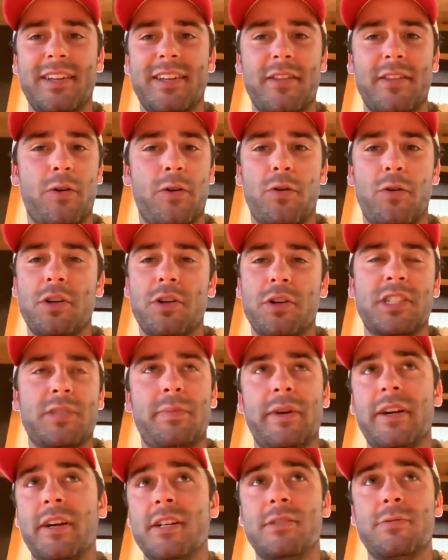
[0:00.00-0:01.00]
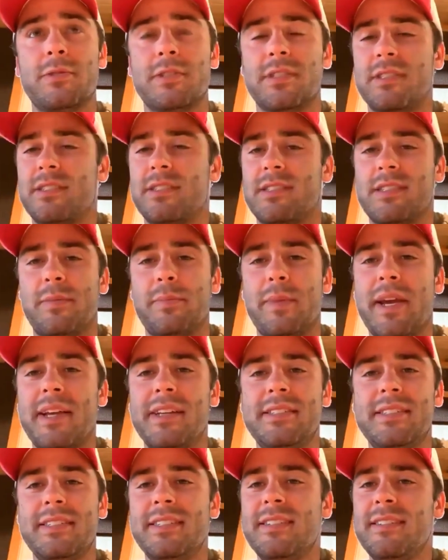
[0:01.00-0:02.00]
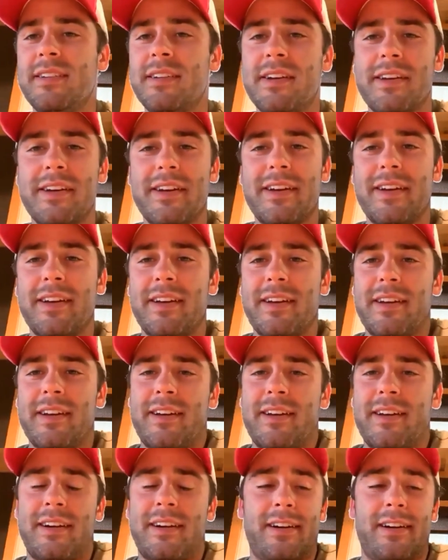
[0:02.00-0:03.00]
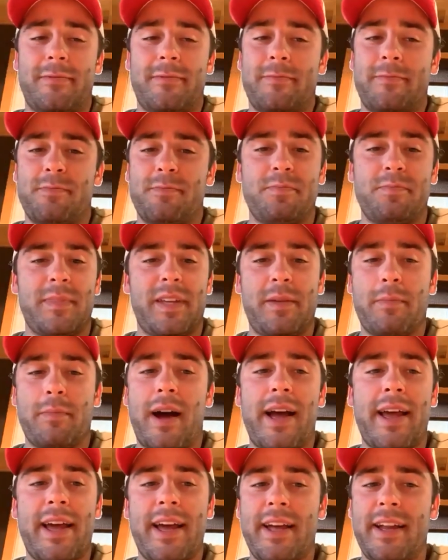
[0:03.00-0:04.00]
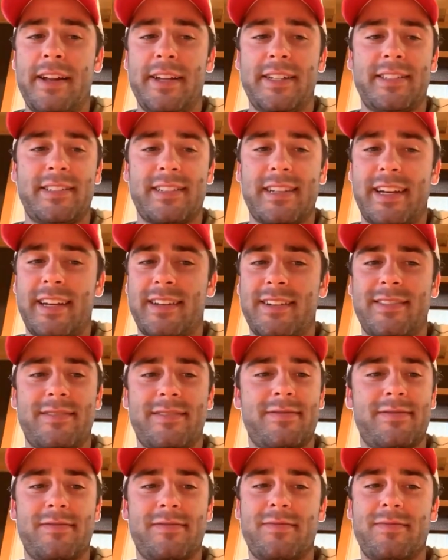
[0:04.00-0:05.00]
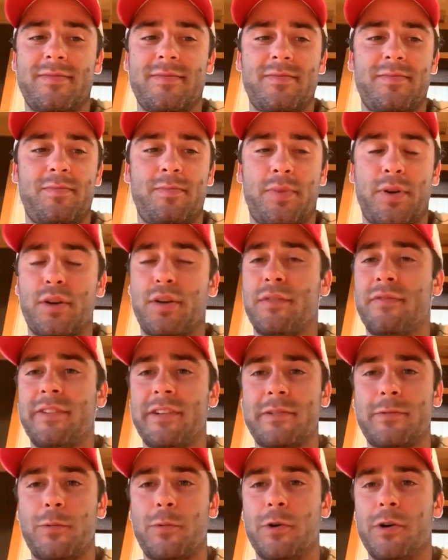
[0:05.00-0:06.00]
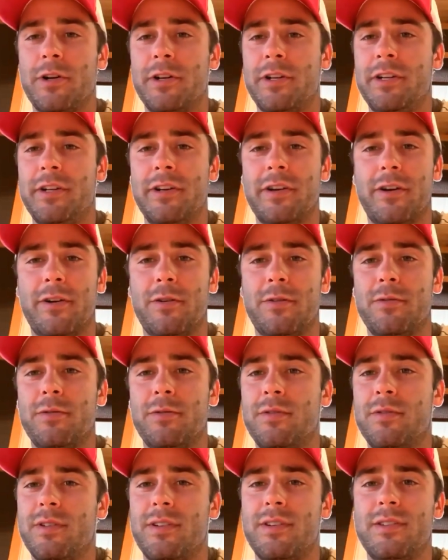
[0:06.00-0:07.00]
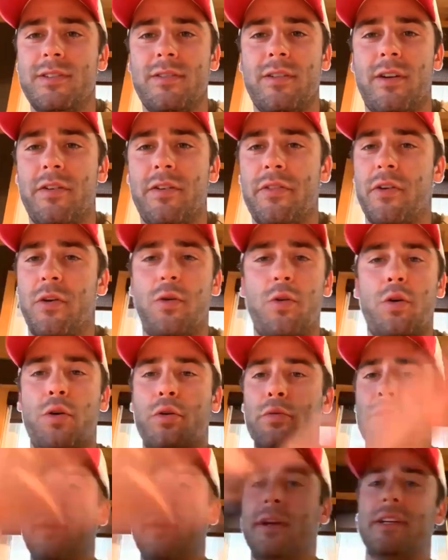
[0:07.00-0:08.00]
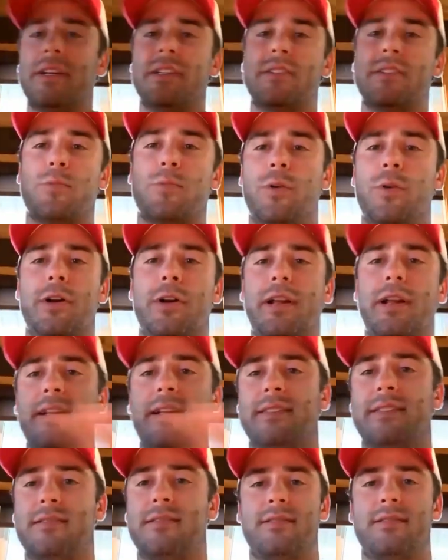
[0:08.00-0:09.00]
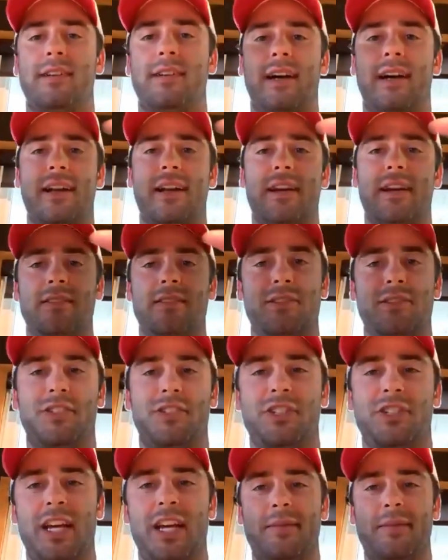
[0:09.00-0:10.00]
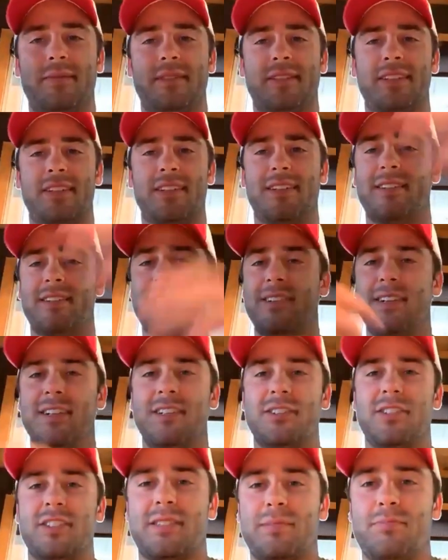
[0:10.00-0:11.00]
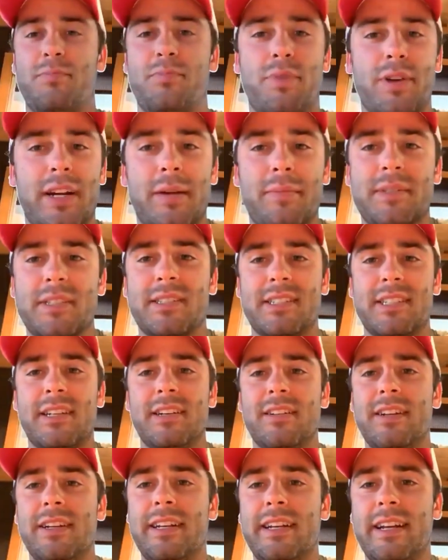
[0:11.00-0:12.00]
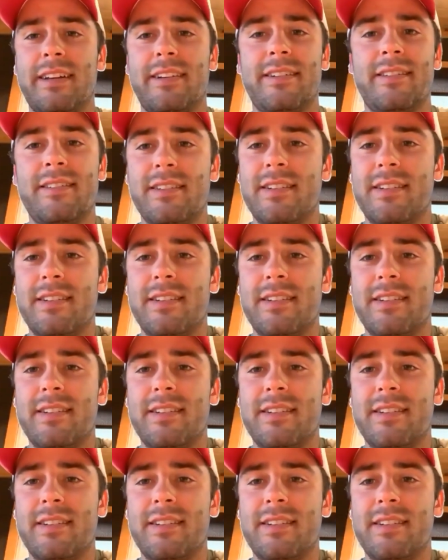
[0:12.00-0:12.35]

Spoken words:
the whole experience was amazing. In my head, it's like perfect wood. The whole rink's wood, and it's kind of shaped to just bring up the ceiling, and